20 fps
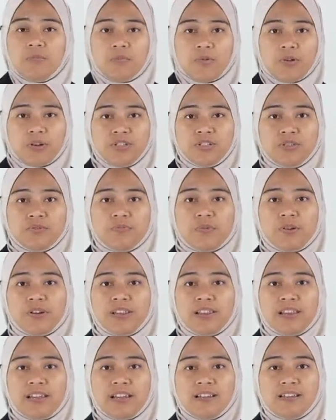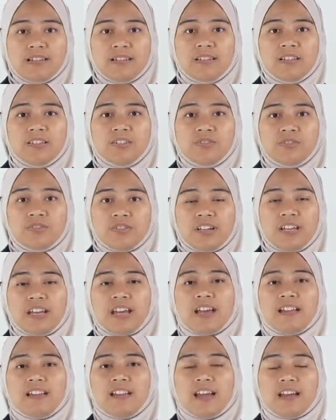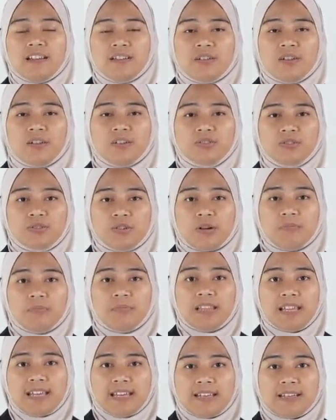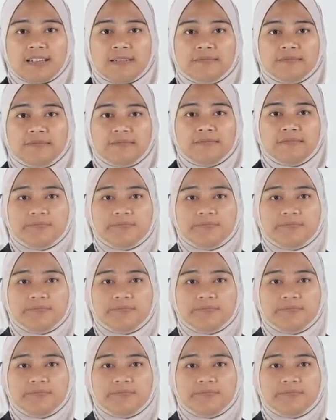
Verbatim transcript: point-to-point -point link, tree and add or drop link.